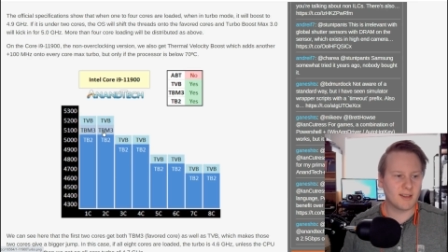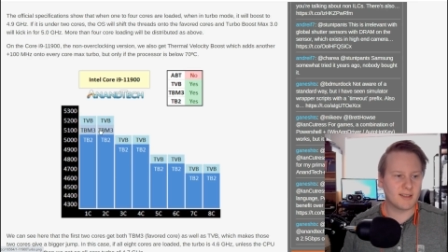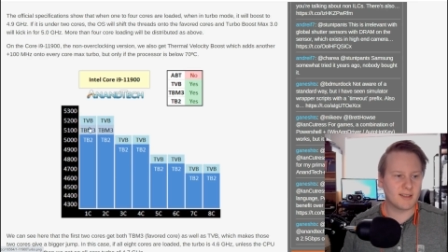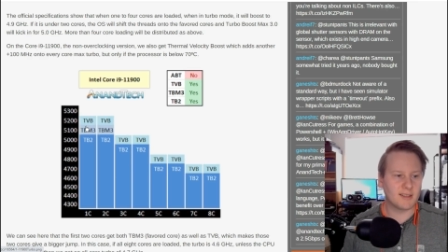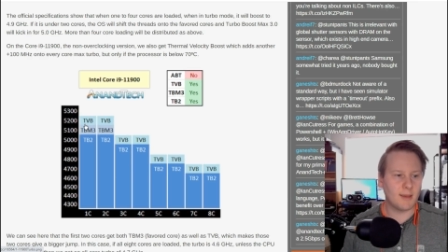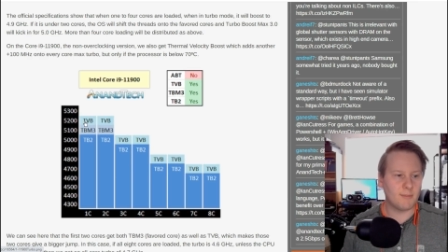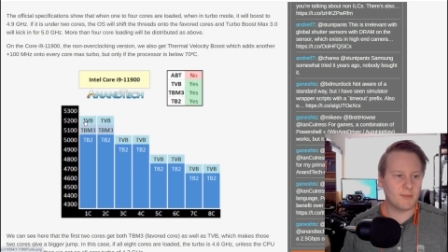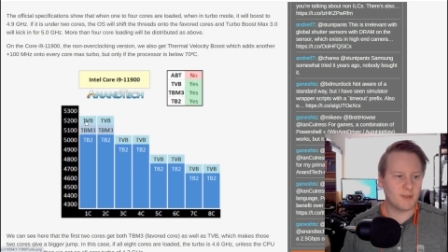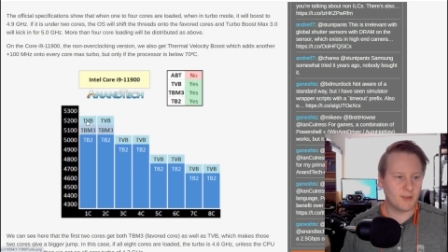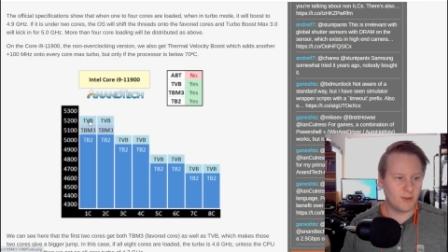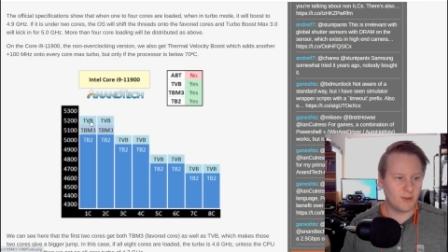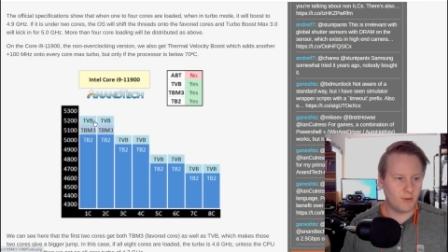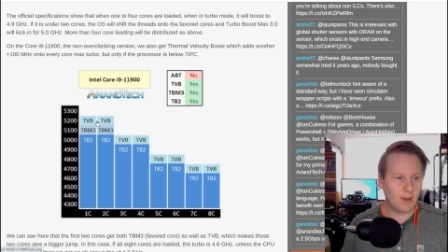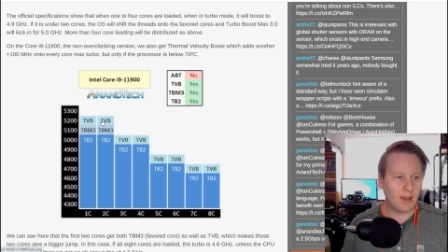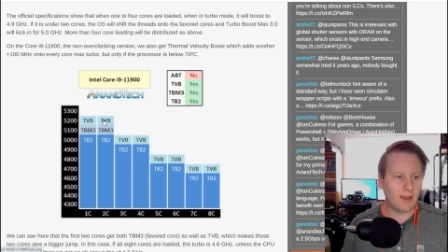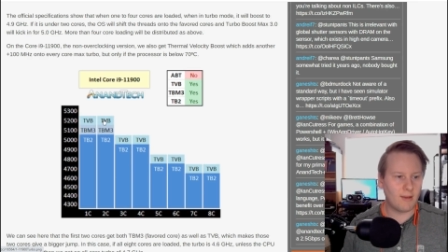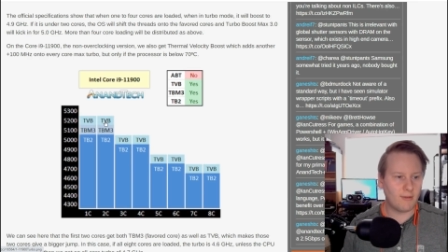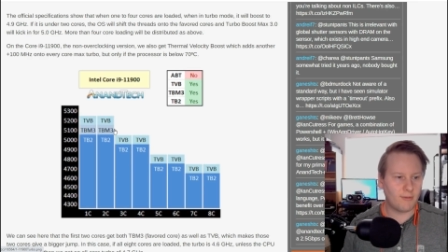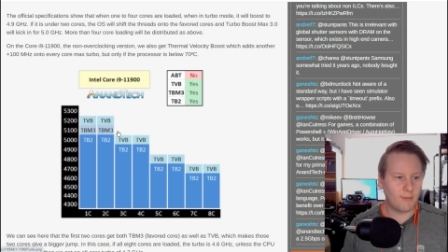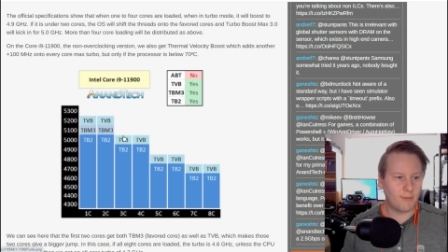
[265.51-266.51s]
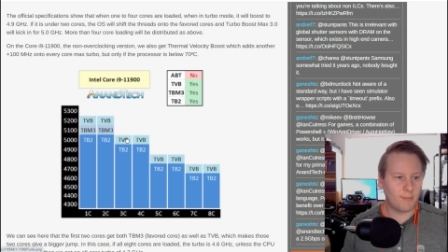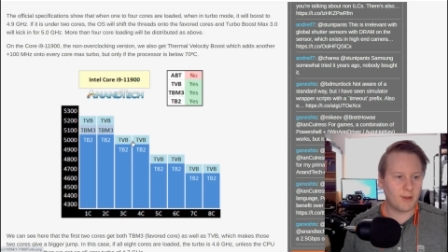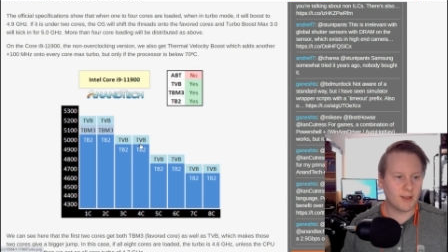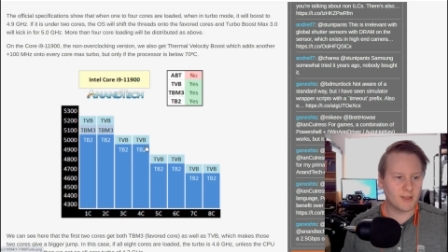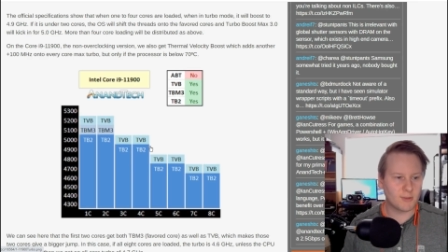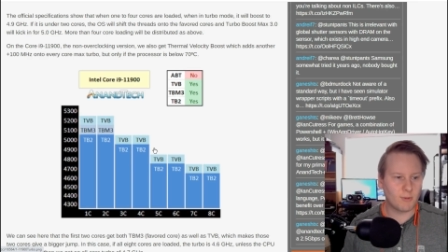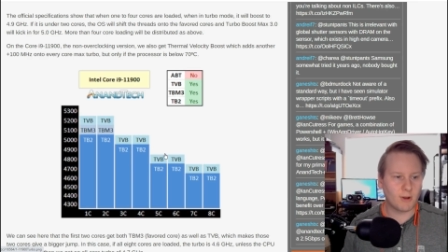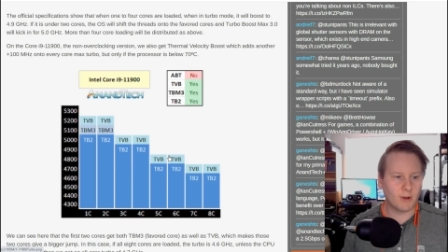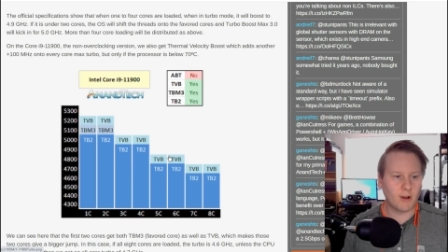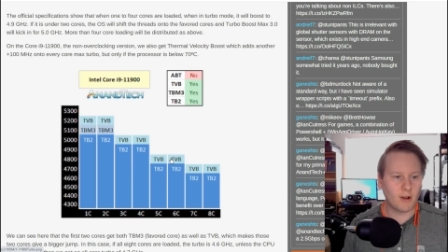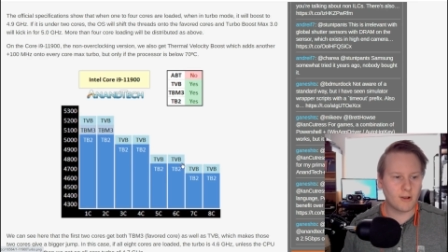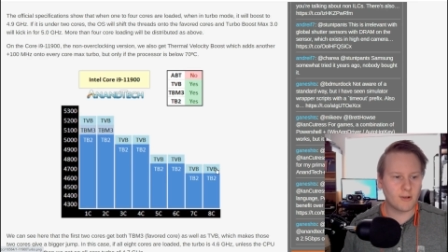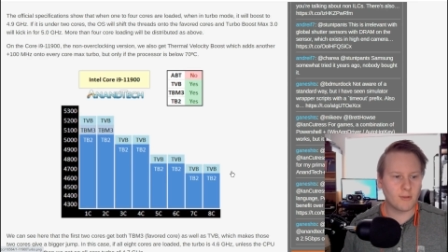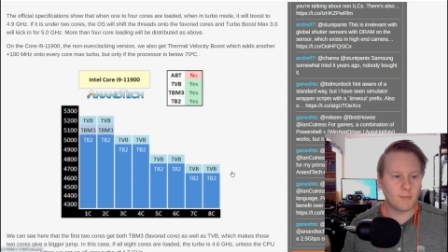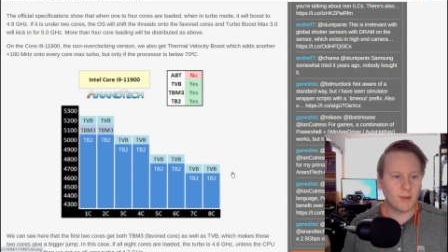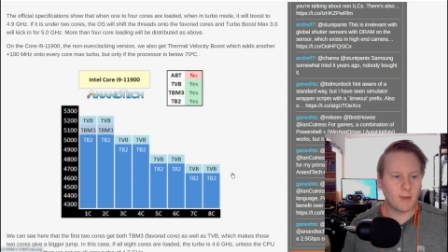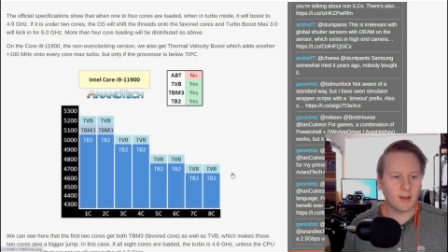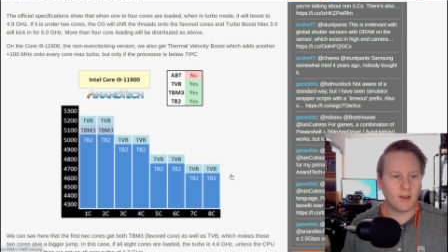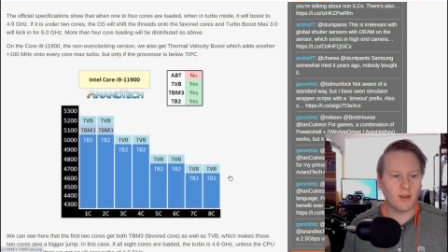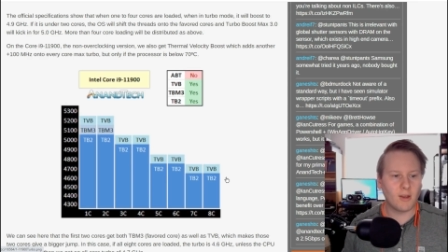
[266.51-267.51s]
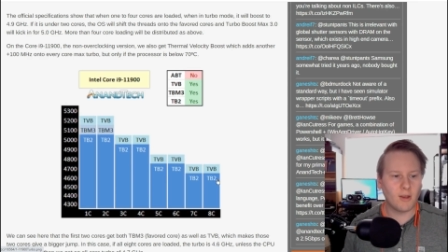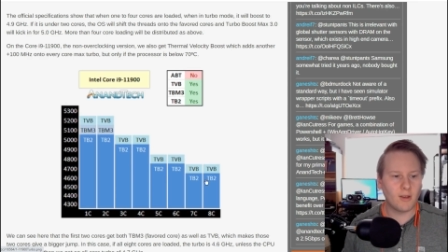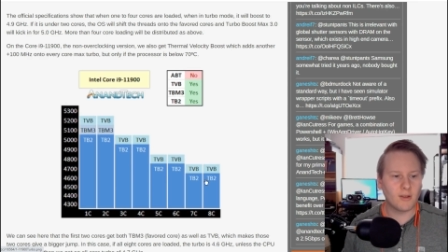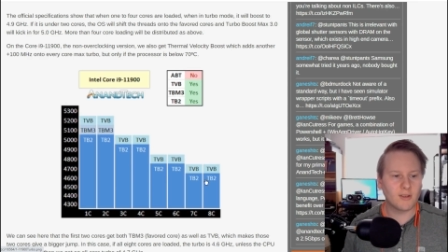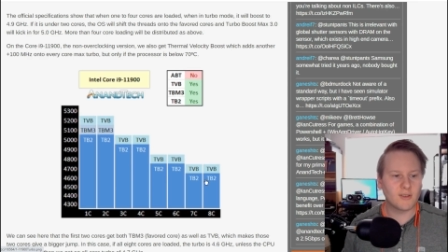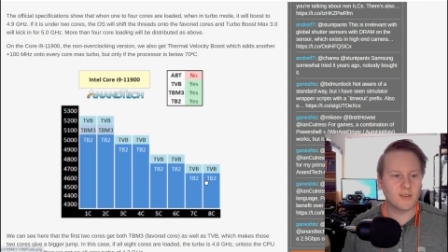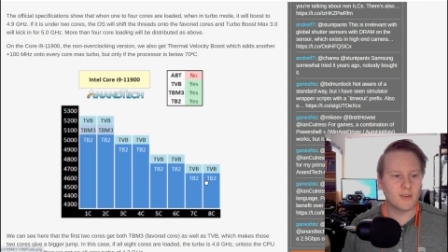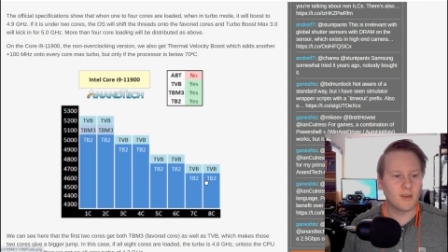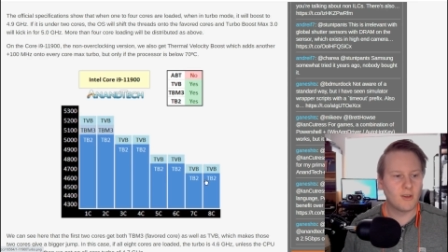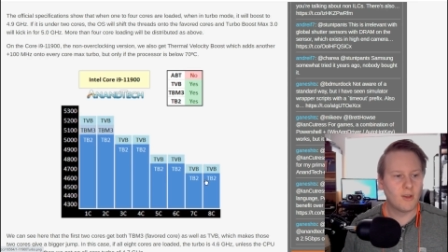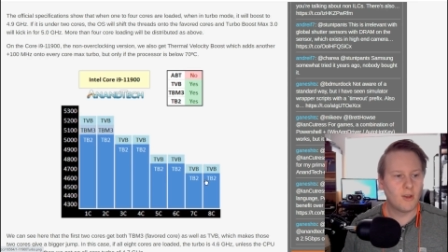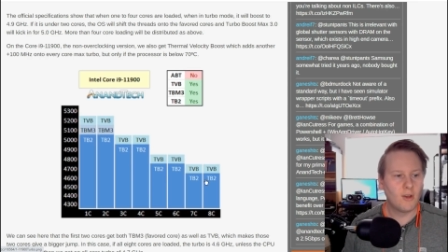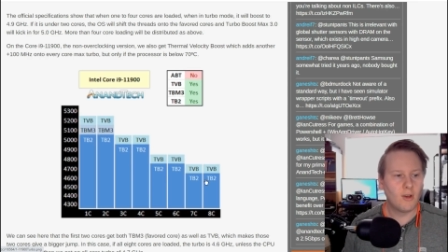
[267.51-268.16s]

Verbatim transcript: except you have plus one hundred megahertz